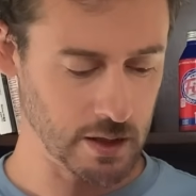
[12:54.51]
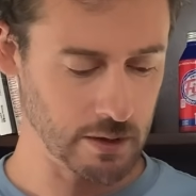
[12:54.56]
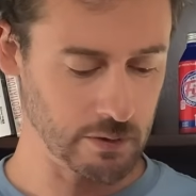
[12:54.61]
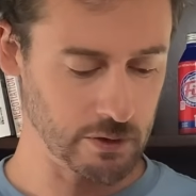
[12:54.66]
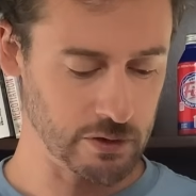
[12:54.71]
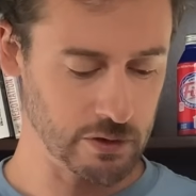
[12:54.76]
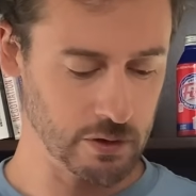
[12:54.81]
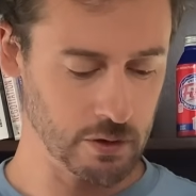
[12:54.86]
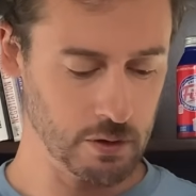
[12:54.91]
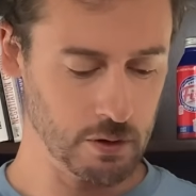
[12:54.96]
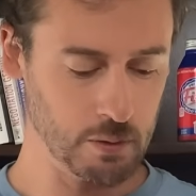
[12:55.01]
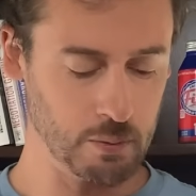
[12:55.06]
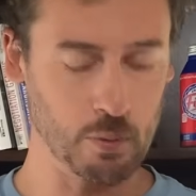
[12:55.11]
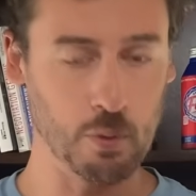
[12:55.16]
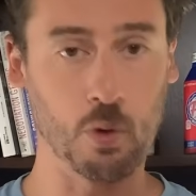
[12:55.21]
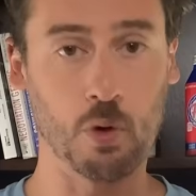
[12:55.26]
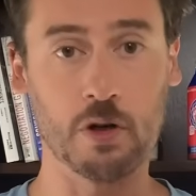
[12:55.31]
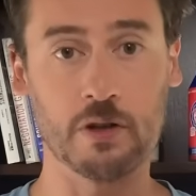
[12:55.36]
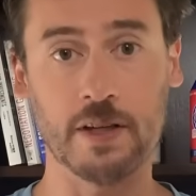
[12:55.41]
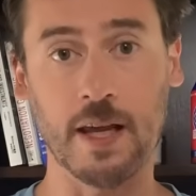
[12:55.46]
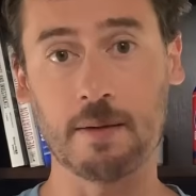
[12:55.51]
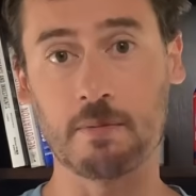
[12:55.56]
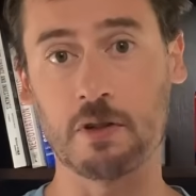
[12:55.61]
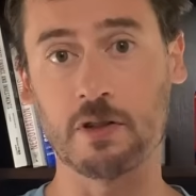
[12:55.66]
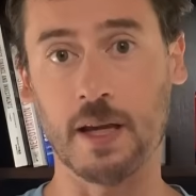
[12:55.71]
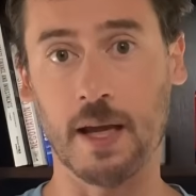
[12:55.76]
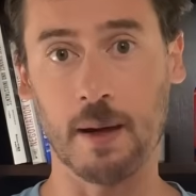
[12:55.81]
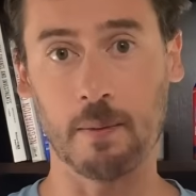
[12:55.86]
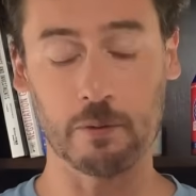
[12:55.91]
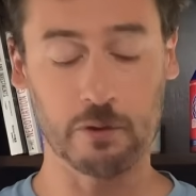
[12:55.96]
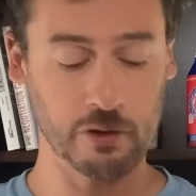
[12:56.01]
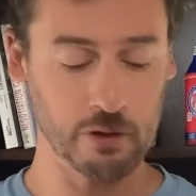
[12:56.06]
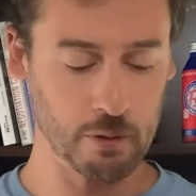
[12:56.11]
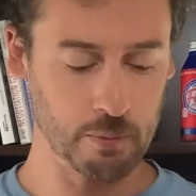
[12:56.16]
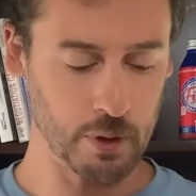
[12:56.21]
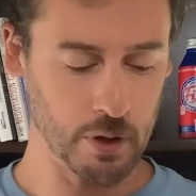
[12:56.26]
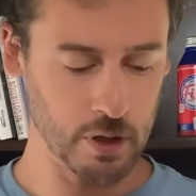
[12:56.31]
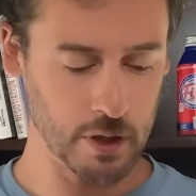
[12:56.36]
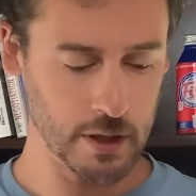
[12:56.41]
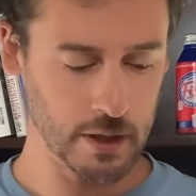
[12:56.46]
At level 2, more damage amp to
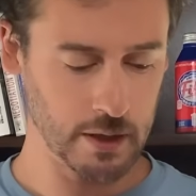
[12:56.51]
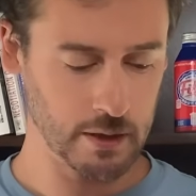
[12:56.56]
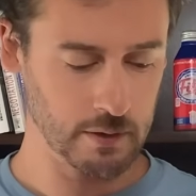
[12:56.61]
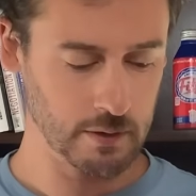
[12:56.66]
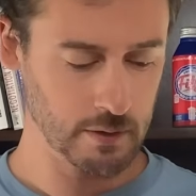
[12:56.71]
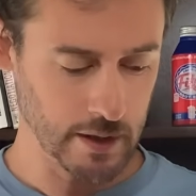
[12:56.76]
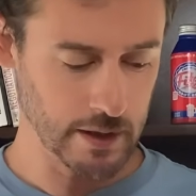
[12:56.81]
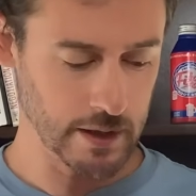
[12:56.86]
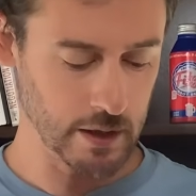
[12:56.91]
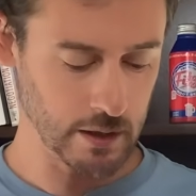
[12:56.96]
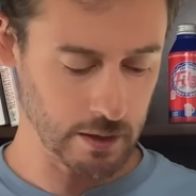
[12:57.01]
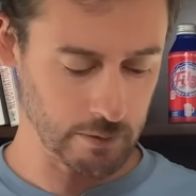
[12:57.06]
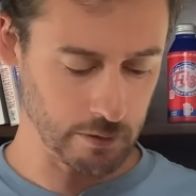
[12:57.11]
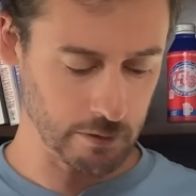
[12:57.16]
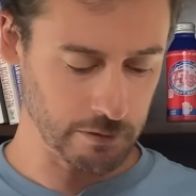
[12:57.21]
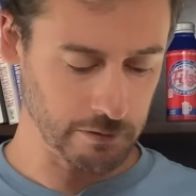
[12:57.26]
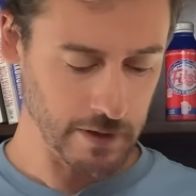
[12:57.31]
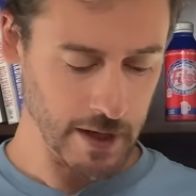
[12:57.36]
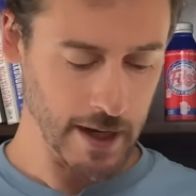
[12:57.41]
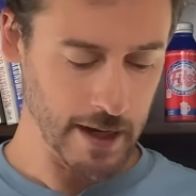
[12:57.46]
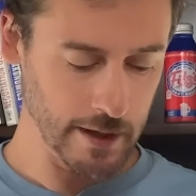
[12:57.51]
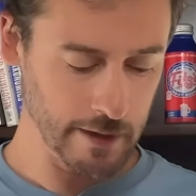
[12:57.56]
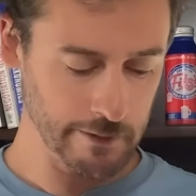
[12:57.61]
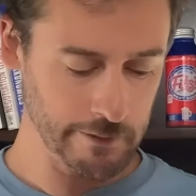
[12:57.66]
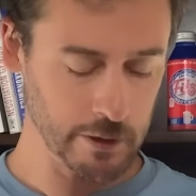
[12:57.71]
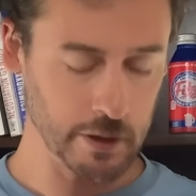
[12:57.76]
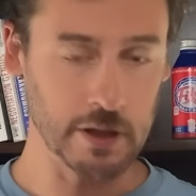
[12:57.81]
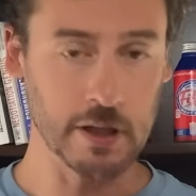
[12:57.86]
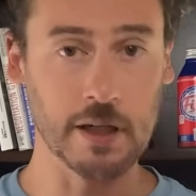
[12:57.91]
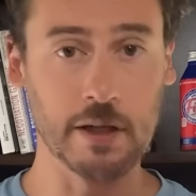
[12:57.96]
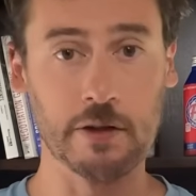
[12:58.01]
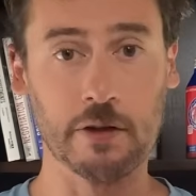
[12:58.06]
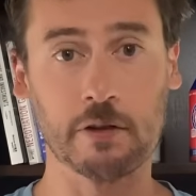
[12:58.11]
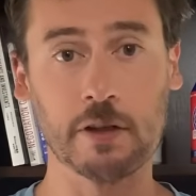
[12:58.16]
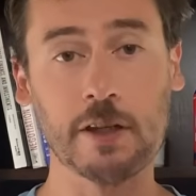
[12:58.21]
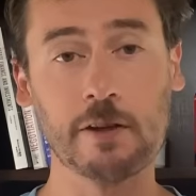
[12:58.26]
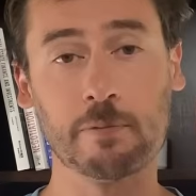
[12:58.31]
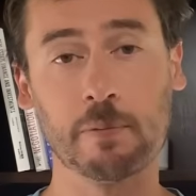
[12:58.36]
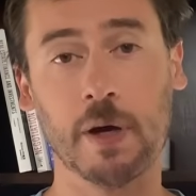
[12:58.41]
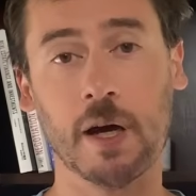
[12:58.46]
burning. And then at level 5, you can either
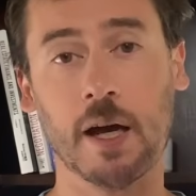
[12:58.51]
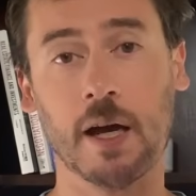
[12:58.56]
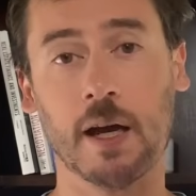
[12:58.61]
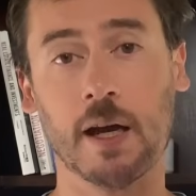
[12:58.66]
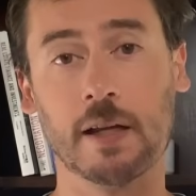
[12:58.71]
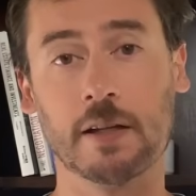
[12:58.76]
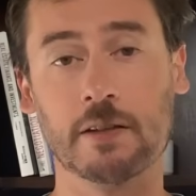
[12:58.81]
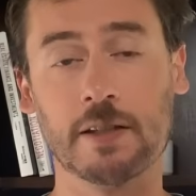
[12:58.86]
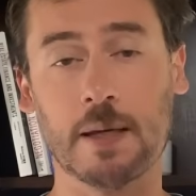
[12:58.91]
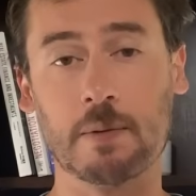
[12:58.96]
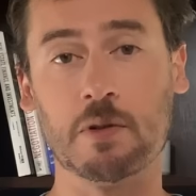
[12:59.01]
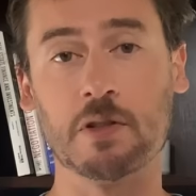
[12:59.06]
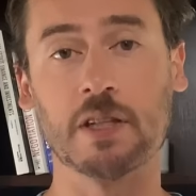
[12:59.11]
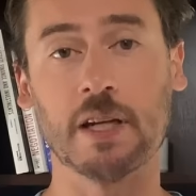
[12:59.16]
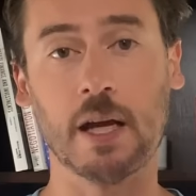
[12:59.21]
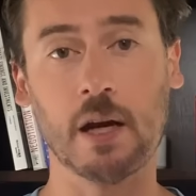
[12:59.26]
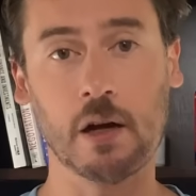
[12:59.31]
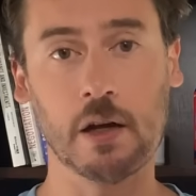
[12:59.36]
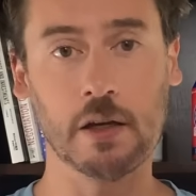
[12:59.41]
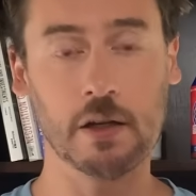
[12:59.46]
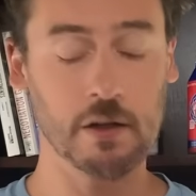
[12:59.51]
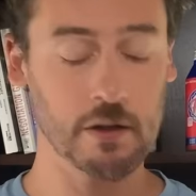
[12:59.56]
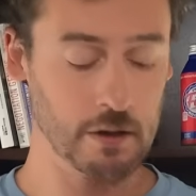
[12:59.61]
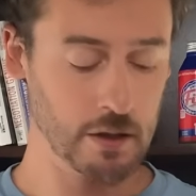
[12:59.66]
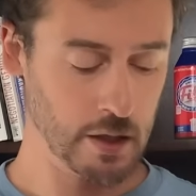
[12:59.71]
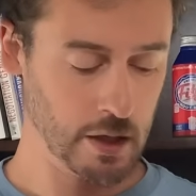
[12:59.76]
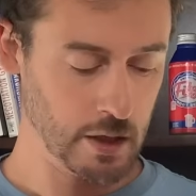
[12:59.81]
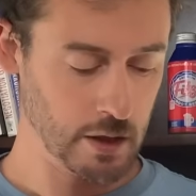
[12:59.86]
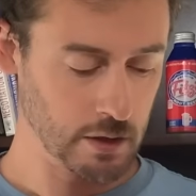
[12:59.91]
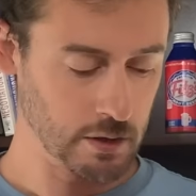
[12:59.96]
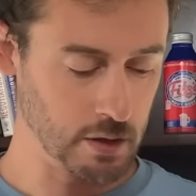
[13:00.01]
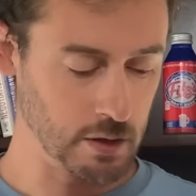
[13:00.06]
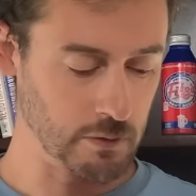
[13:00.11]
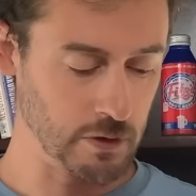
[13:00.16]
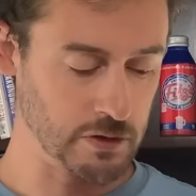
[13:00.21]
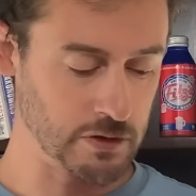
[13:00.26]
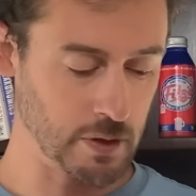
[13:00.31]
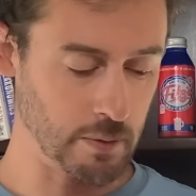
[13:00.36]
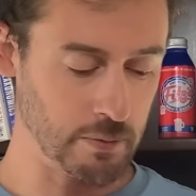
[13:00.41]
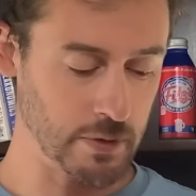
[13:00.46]
leave behind damaging area, good
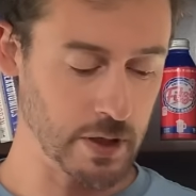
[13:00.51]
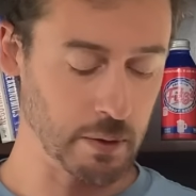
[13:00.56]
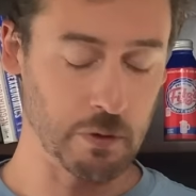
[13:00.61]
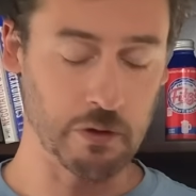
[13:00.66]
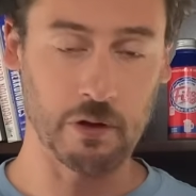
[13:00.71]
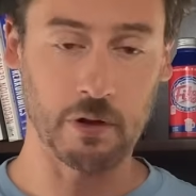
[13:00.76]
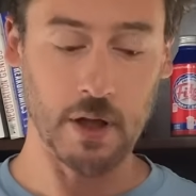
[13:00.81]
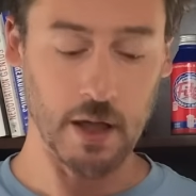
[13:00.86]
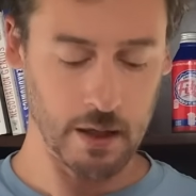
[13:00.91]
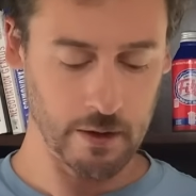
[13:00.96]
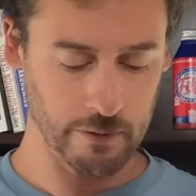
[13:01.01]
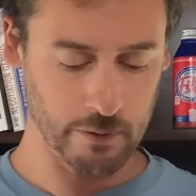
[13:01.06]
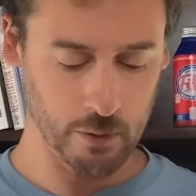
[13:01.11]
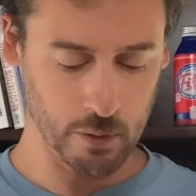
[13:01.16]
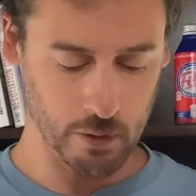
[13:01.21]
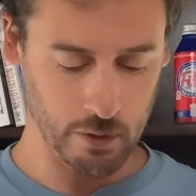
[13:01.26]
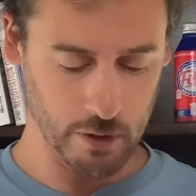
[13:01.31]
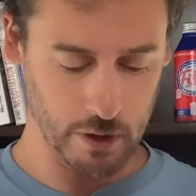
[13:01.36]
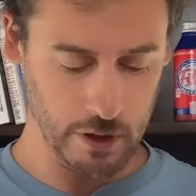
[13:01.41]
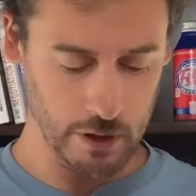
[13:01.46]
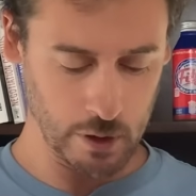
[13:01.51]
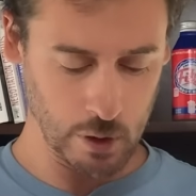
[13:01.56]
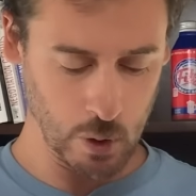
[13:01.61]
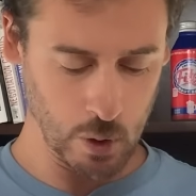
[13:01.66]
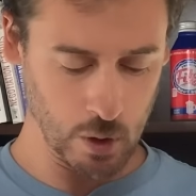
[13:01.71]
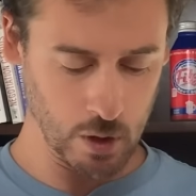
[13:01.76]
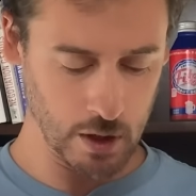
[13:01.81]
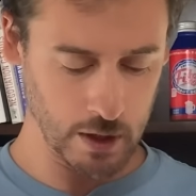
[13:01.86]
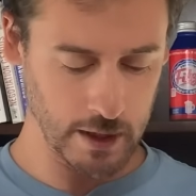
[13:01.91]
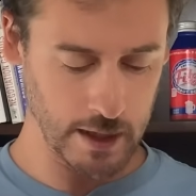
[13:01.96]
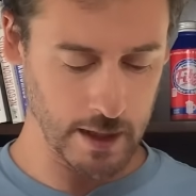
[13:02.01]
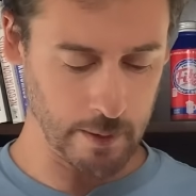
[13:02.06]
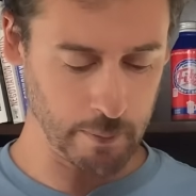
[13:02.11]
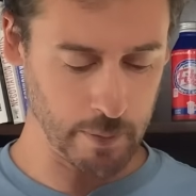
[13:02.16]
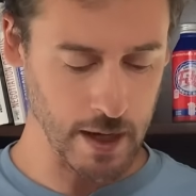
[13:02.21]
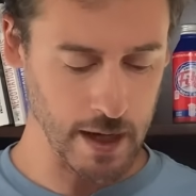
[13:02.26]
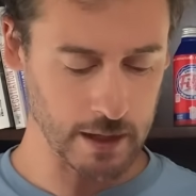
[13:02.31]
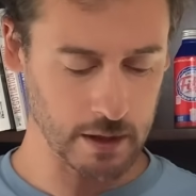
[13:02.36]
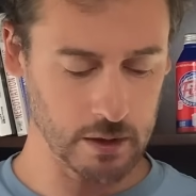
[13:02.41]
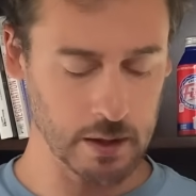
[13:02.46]
for something with a lot of Horde, or
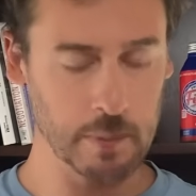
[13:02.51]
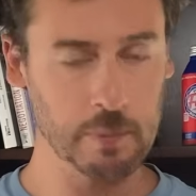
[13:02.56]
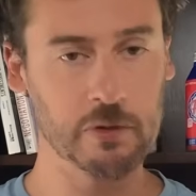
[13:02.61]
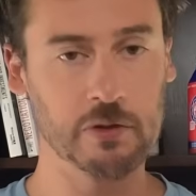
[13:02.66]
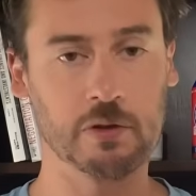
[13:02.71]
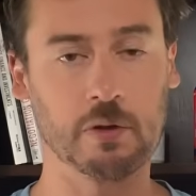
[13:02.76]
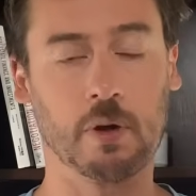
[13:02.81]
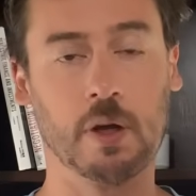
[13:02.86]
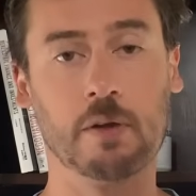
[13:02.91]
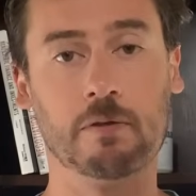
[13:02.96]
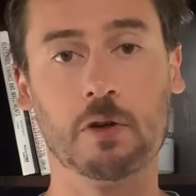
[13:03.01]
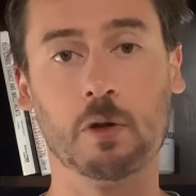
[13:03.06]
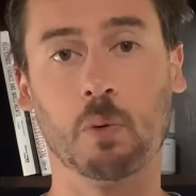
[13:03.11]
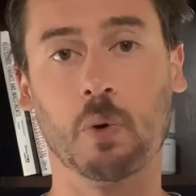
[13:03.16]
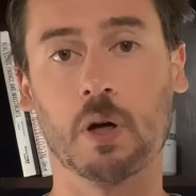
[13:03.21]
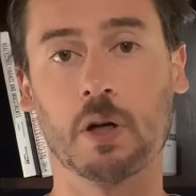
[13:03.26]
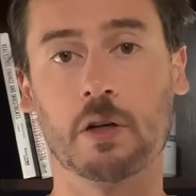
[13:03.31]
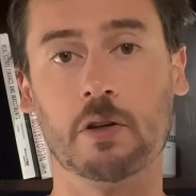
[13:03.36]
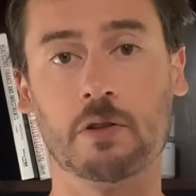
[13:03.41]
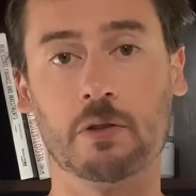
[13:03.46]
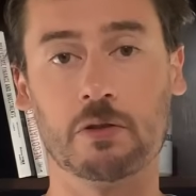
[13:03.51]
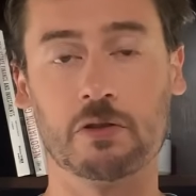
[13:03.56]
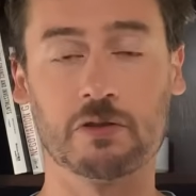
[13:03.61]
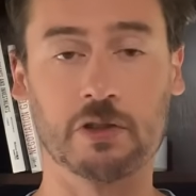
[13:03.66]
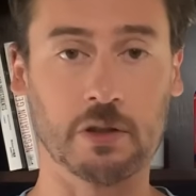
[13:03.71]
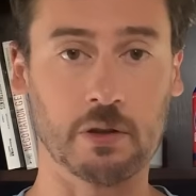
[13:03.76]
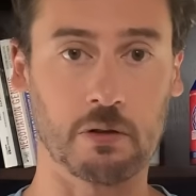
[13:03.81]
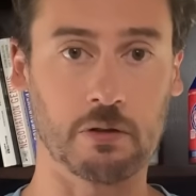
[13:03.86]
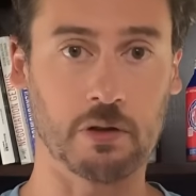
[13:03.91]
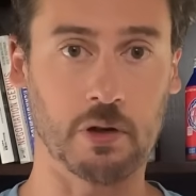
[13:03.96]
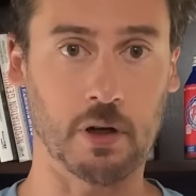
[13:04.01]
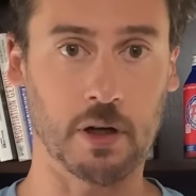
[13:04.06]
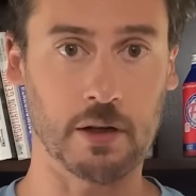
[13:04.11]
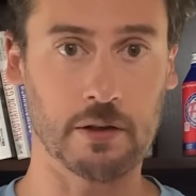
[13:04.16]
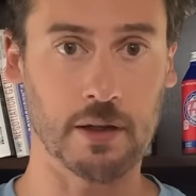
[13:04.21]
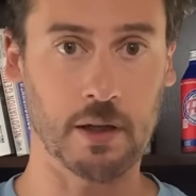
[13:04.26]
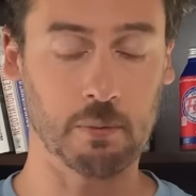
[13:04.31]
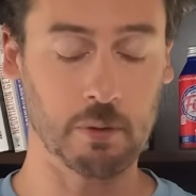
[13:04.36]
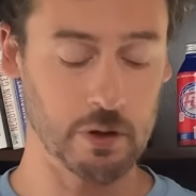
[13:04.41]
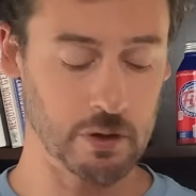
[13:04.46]
Catpocalypse if you want to do single
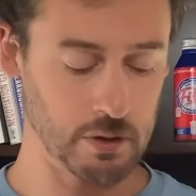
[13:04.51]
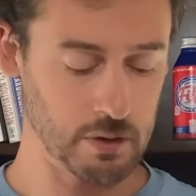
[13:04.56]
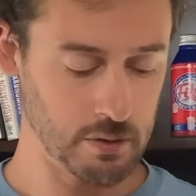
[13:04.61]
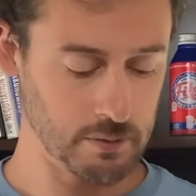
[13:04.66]
target damage.